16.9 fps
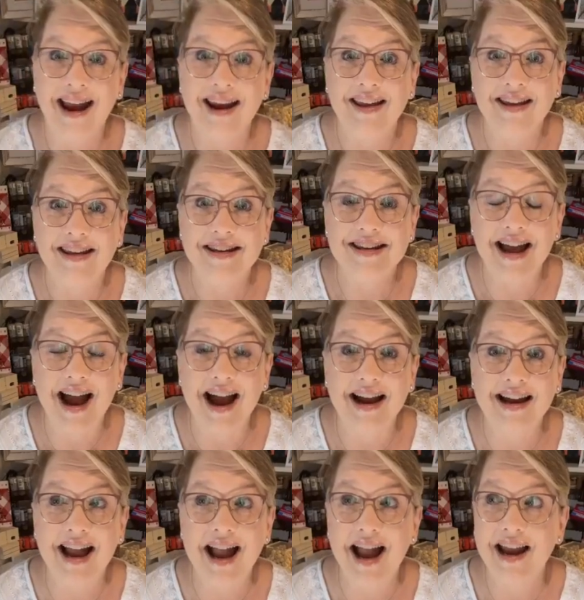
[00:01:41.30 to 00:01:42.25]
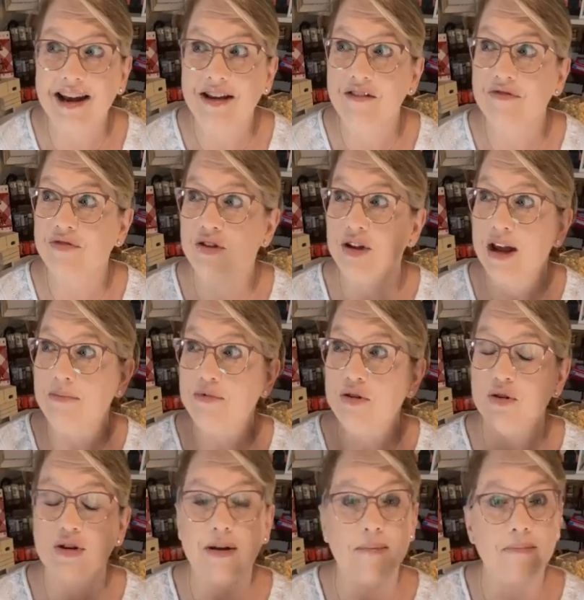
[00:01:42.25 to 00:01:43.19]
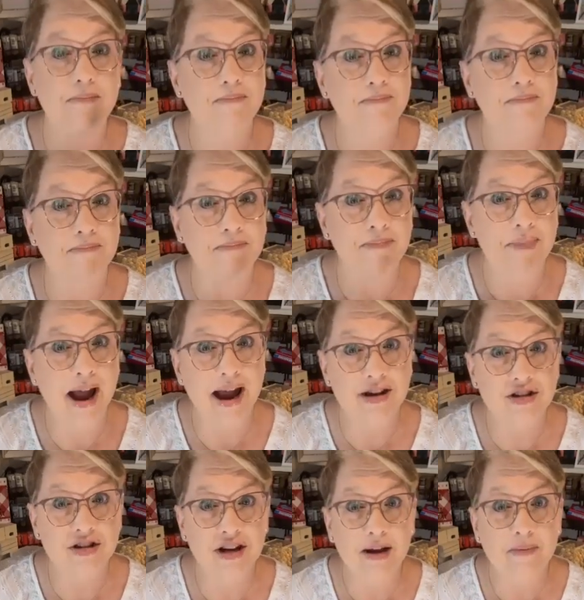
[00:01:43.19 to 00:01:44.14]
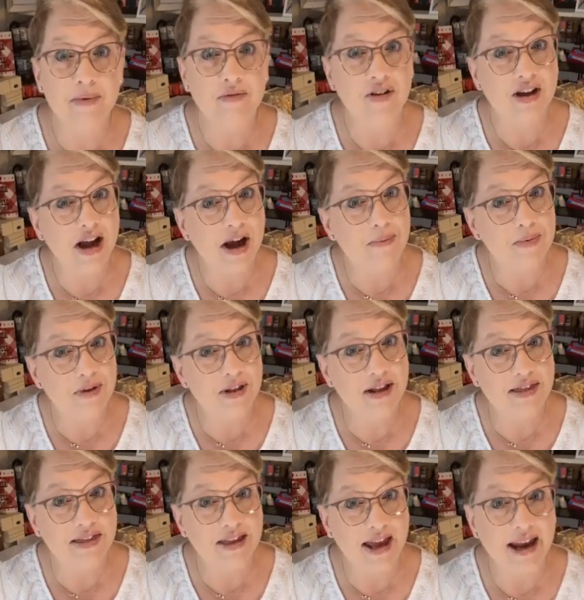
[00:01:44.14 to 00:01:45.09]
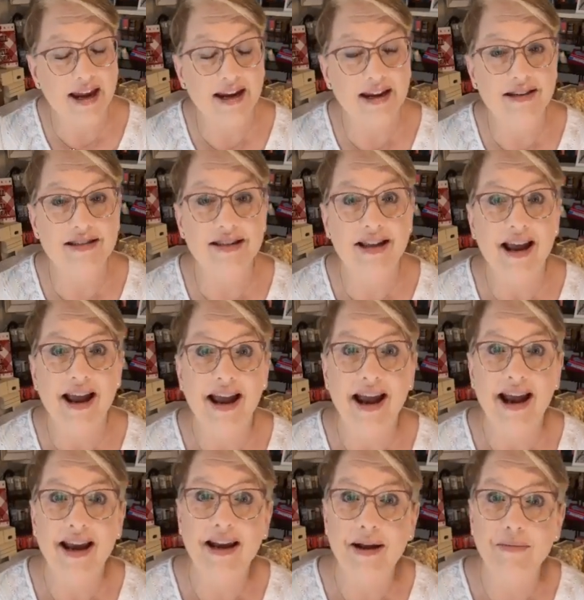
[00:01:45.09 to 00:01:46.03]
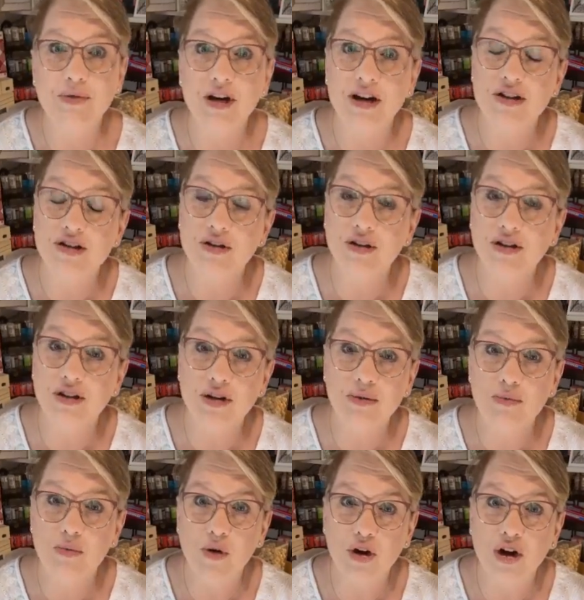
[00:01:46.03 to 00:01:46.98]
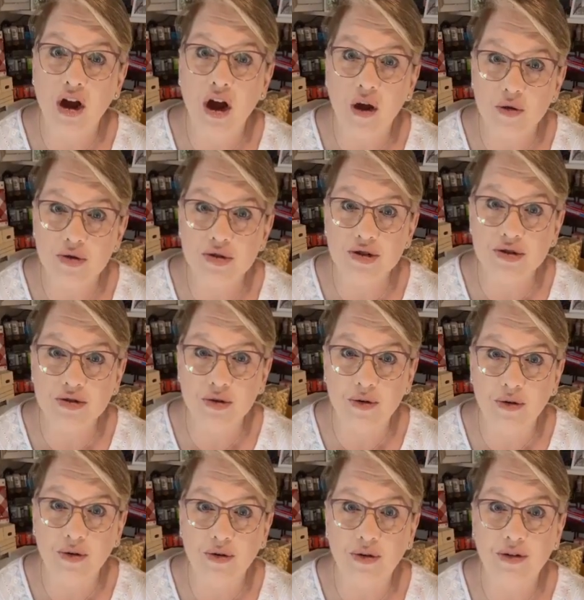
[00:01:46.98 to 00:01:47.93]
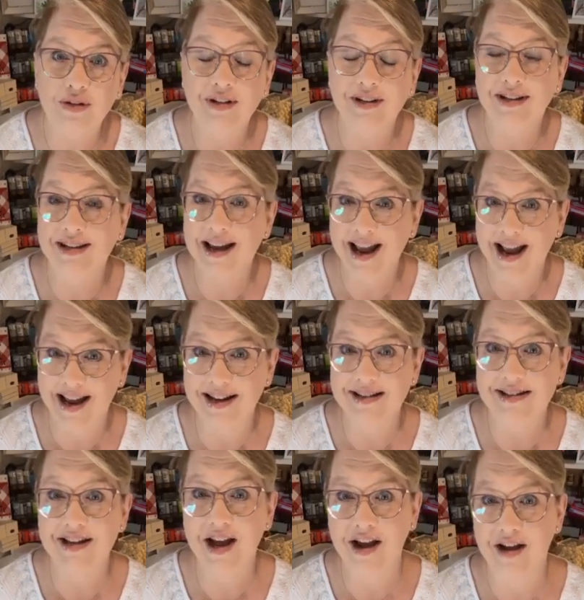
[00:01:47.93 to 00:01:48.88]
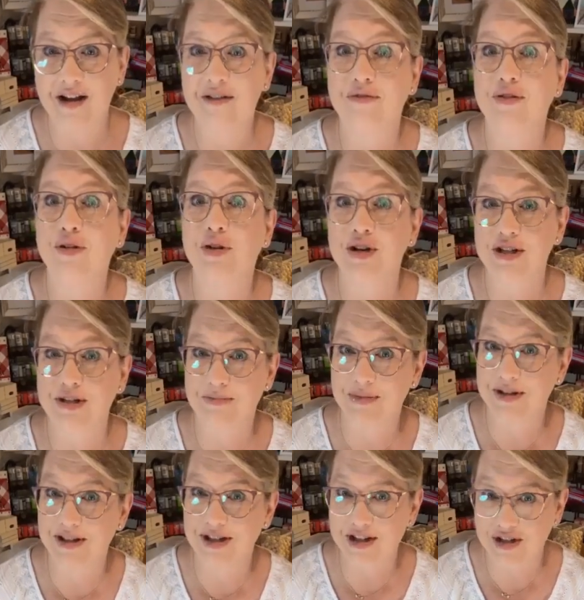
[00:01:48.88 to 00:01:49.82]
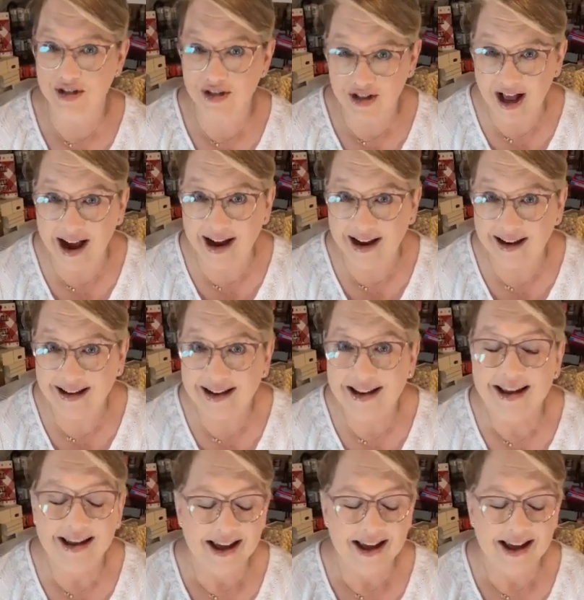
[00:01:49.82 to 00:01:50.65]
And I kind of am doing a mashup of a couple of things. And I'm going to do a little more coastal kind of Christmas in July.